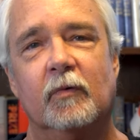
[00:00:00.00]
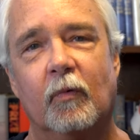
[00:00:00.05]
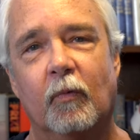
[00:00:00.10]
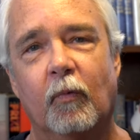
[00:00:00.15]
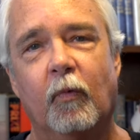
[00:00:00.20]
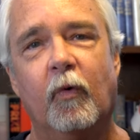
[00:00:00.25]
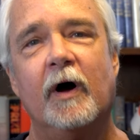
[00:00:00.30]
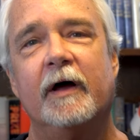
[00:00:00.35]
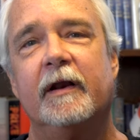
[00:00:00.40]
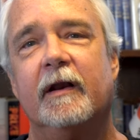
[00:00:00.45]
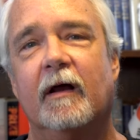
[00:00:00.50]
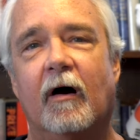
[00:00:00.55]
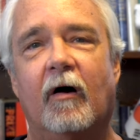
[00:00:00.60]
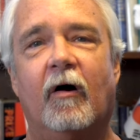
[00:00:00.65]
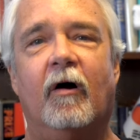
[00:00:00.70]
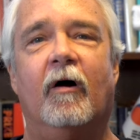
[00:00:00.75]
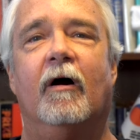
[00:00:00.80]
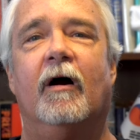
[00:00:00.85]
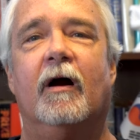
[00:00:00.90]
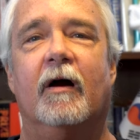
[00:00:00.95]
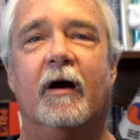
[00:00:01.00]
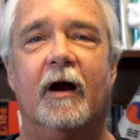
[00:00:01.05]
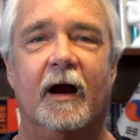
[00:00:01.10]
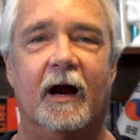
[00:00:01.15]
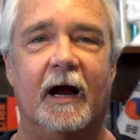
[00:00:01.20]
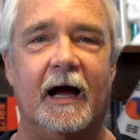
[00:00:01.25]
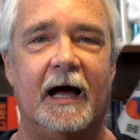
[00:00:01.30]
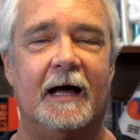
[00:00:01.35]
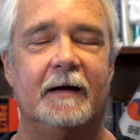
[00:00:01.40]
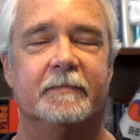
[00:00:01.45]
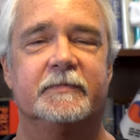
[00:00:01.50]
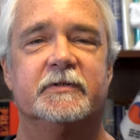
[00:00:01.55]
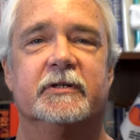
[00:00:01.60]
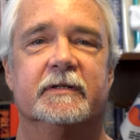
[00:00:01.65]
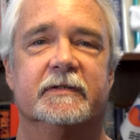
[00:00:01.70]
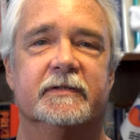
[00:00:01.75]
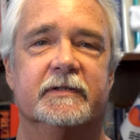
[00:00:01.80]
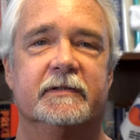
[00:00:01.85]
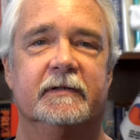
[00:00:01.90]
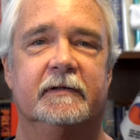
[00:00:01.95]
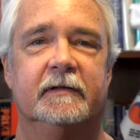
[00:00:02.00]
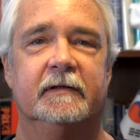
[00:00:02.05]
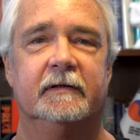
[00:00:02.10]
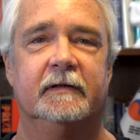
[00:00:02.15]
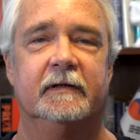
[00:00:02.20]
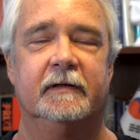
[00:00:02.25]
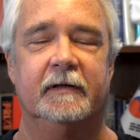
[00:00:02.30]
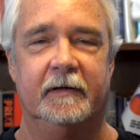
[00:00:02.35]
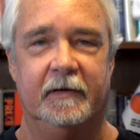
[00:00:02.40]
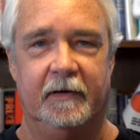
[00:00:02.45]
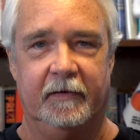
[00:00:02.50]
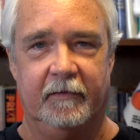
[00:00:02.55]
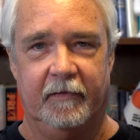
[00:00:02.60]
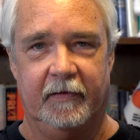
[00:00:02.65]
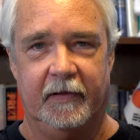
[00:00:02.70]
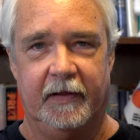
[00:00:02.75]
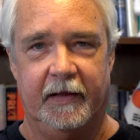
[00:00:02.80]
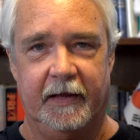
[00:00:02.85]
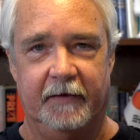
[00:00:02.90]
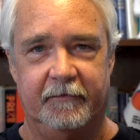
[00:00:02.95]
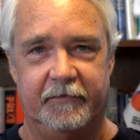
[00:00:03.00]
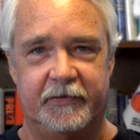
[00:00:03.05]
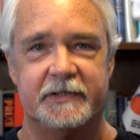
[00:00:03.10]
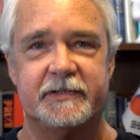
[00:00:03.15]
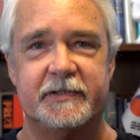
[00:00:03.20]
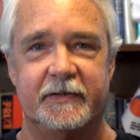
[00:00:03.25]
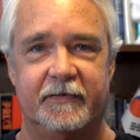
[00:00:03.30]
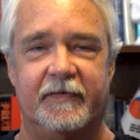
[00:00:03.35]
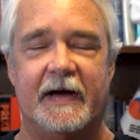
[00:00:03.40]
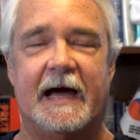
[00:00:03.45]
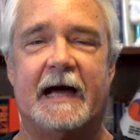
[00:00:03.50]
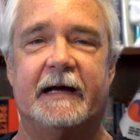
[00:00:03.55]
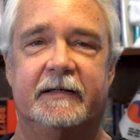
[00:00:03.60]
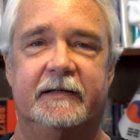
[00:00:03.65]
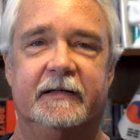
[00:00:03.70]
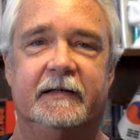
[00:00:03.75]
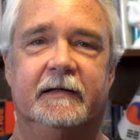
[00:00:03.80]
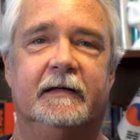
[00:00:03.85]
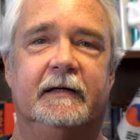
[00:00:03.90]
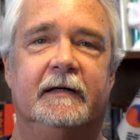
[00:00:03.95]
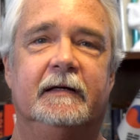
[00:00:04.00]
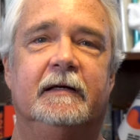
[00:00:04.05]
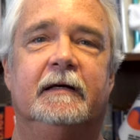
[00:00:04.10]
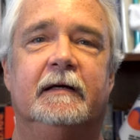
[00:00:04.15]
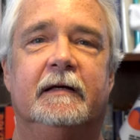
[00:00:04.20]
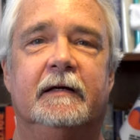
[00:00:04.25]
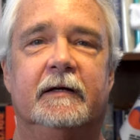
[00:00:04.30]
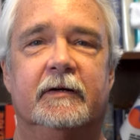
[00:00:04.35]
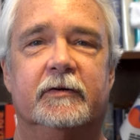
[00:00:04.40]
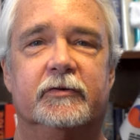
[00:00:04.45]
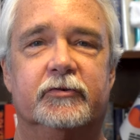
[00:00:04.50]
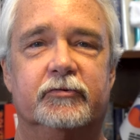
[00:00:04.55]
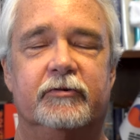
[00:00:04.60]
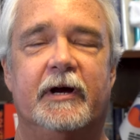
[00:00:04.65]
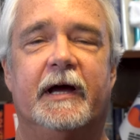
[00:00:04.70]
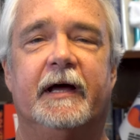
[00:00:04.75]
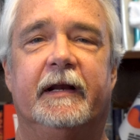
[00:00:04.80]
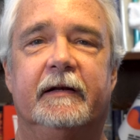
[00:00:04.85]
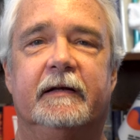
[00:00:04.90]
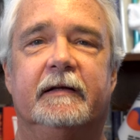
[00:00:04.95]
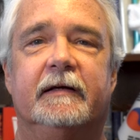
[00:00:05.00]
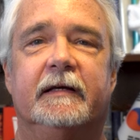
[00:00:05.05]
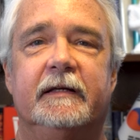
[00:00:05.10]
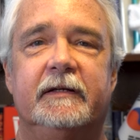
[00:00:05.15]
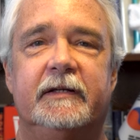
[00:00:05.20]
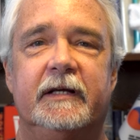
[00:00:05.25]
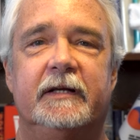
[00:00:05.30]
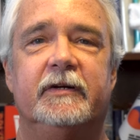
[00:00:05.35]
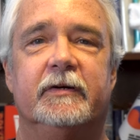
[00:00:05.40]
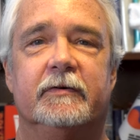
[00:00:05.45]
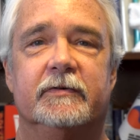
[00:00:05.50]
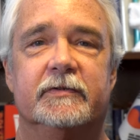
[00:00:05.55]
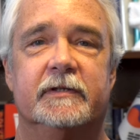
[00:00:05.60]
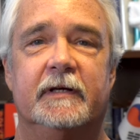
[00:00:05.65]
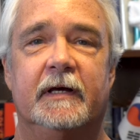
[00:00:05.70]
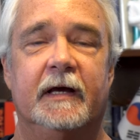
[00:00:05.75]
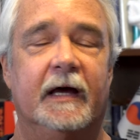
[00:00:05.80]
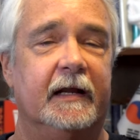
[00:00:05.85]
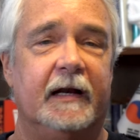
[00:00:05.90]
What are our options if this, in fact, trend continues?